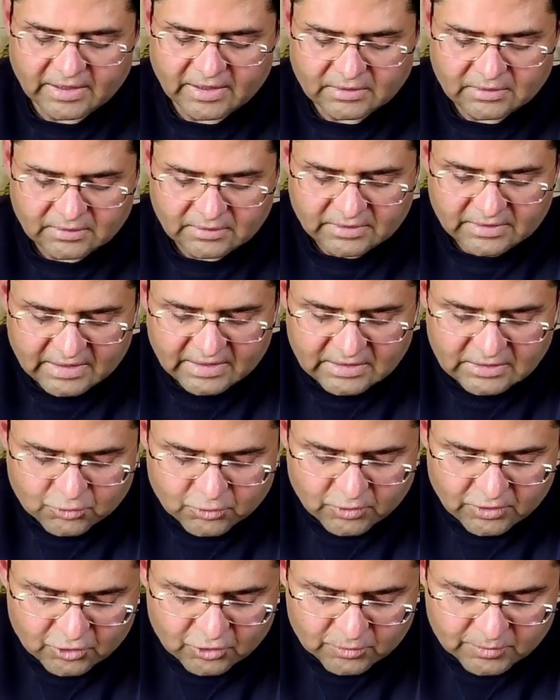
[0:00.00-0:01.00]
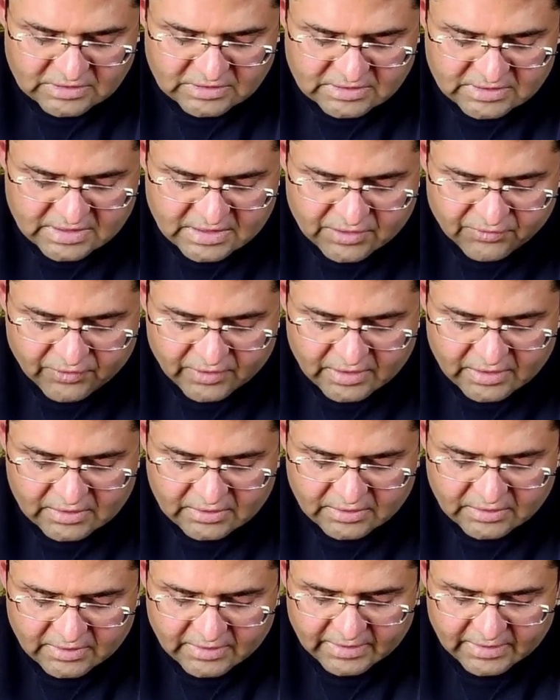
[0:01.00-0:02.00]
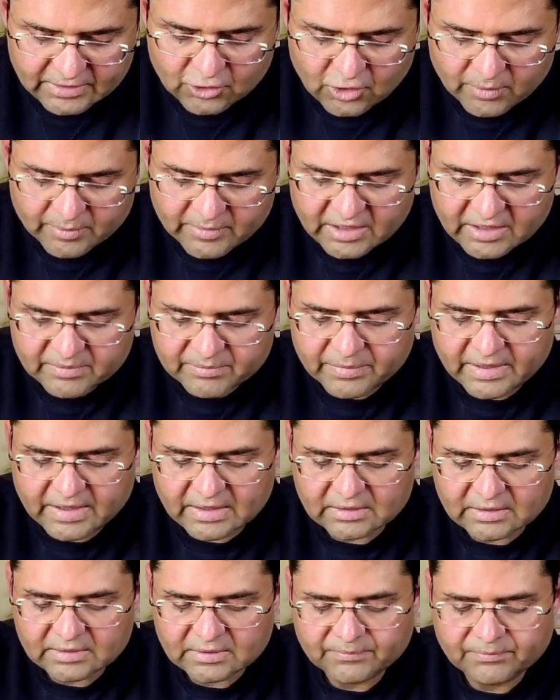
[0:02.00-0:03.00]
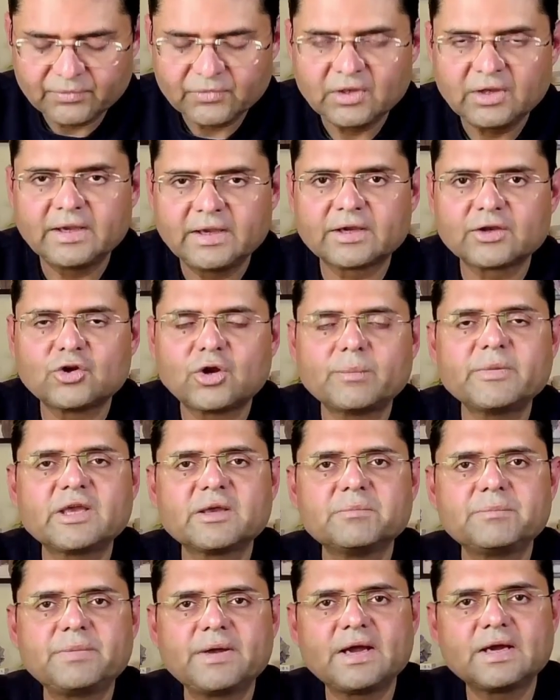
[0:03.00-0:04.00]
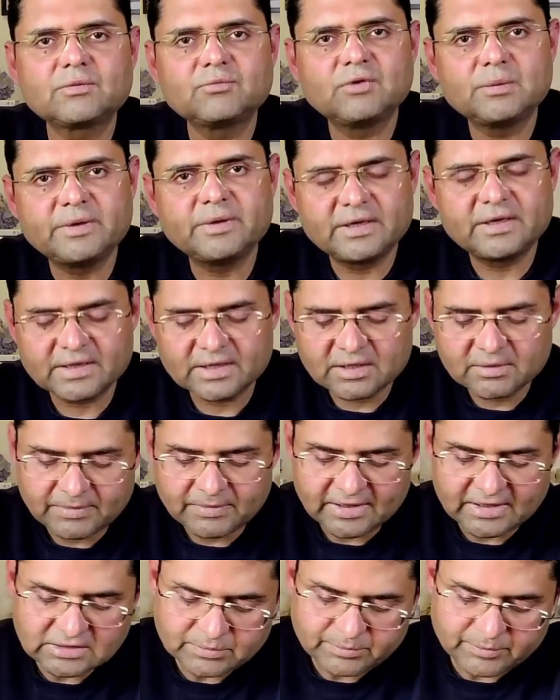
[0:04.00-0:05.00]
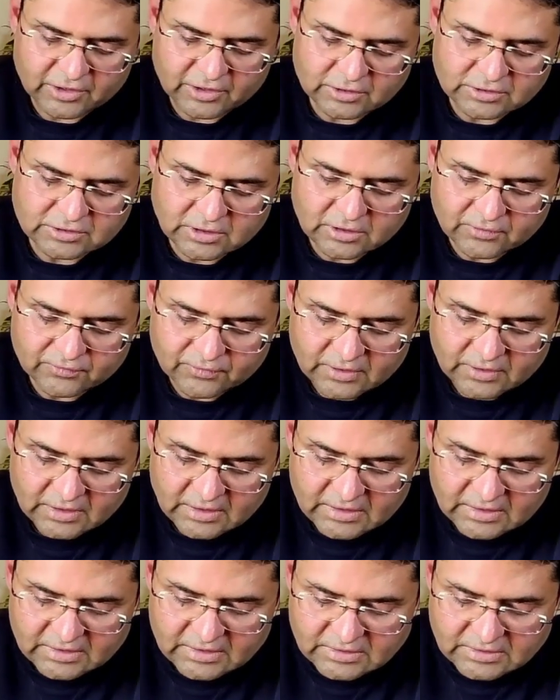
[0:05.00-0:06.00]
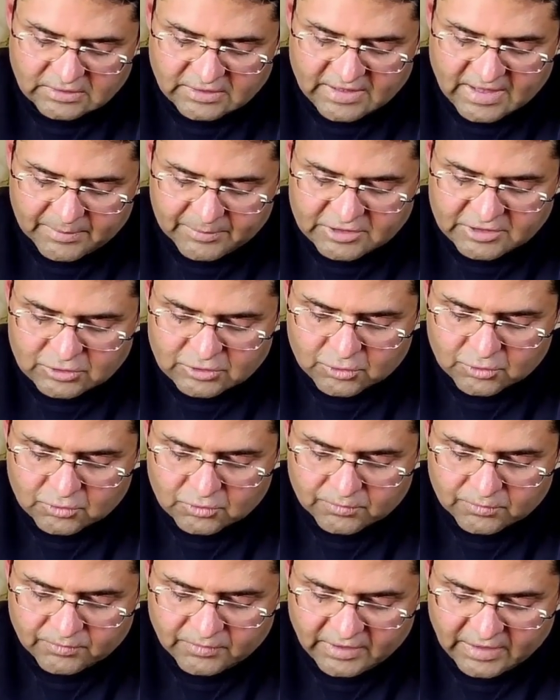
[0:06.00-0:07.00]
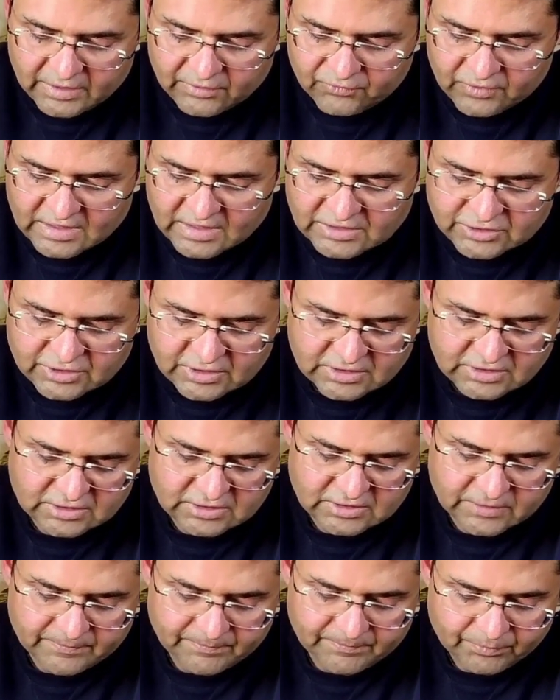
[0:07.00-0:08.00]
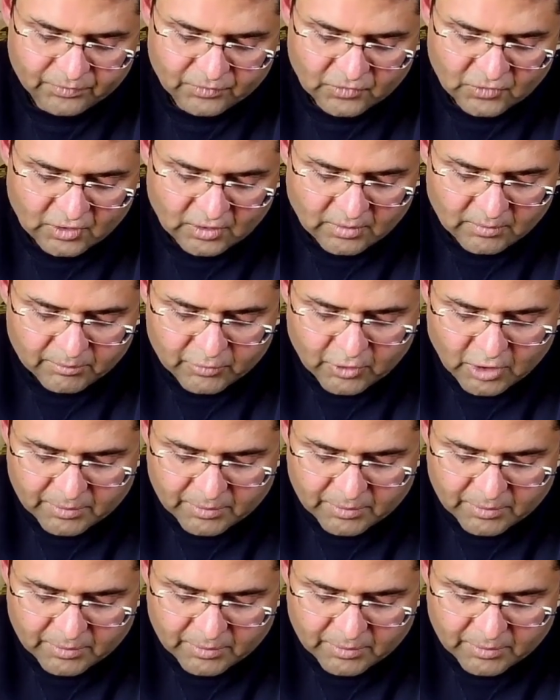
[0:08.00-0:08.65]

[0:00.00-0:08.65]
Apart from that, there is going to be significant economic impact. Economic impact will be taking place because of damage to infrastructure,